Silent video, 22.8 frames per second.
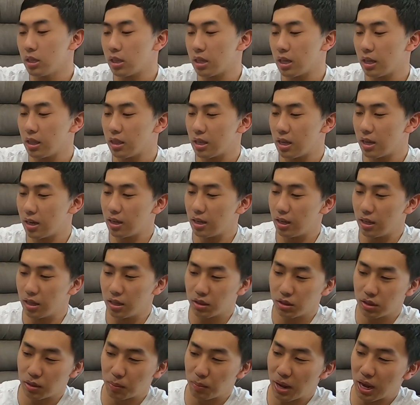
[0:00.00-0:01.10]
think that
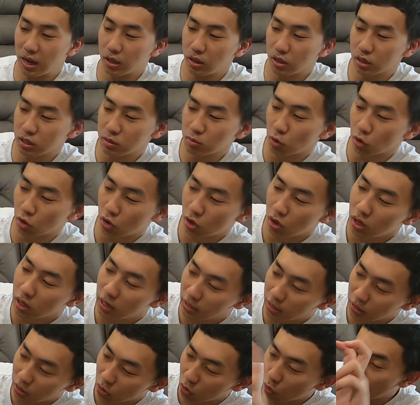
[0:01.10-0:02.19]
the bag looks more
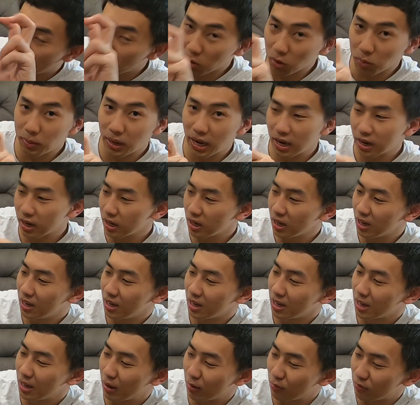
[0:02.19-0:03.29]
like a normal bag
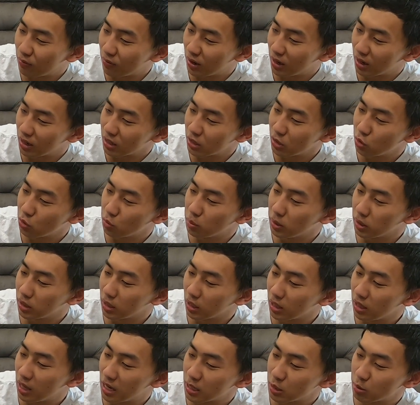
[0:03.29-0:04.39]
if you put the
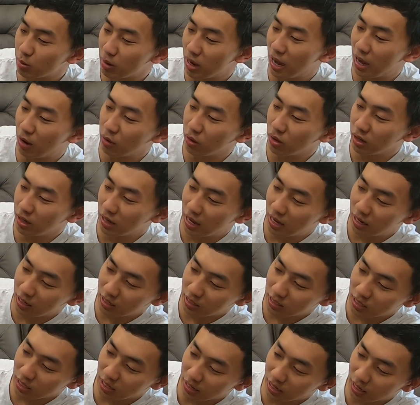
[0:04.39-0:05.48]
clasp out and
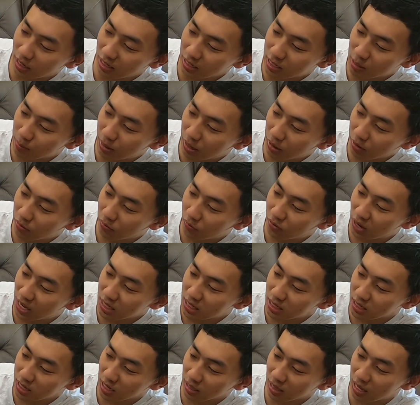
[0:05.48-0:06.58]
it's like it somehow
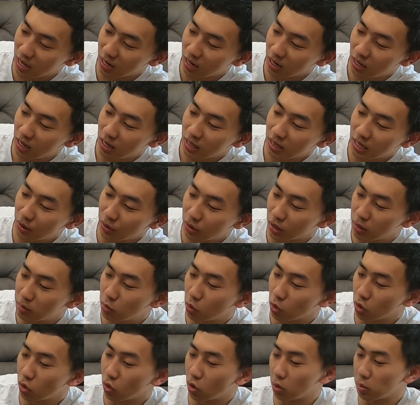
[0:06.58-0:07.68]
fastens like that. That'll look
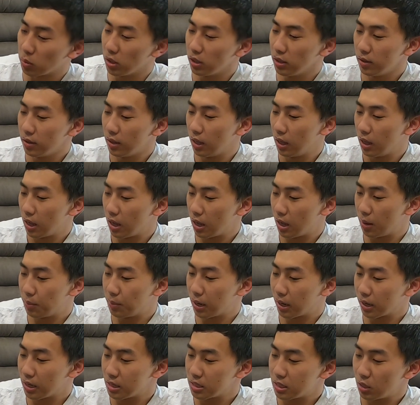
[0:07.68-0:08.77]
more normal, but
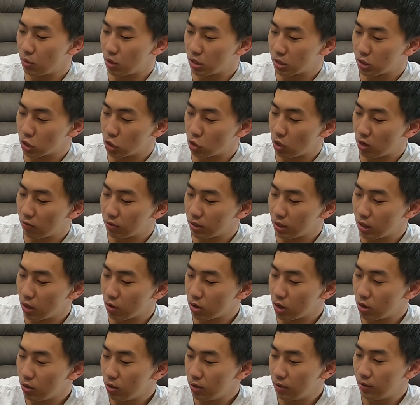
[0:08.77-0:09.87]
I guess they want to show off the
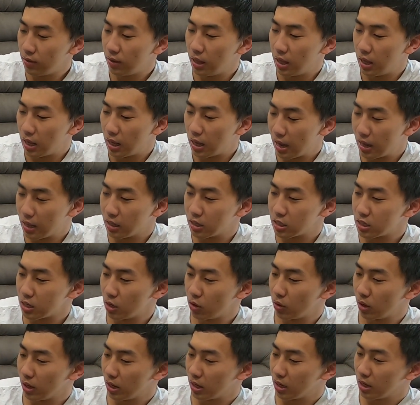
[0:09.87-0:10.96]
logo, and so
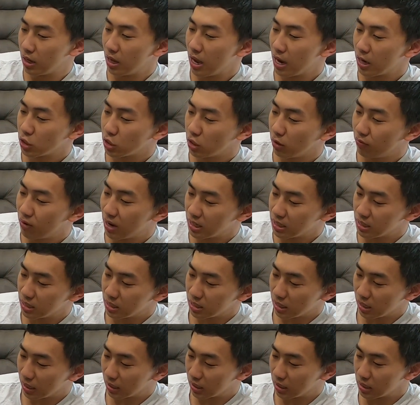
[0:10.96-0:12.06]
it actually
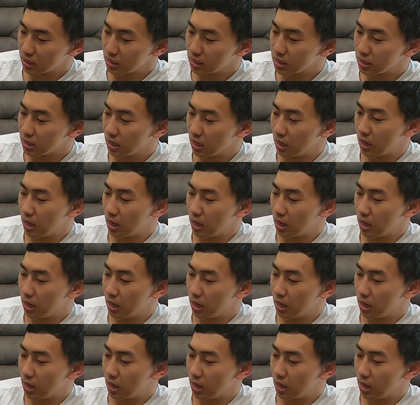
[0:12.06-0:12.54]
fastens like this.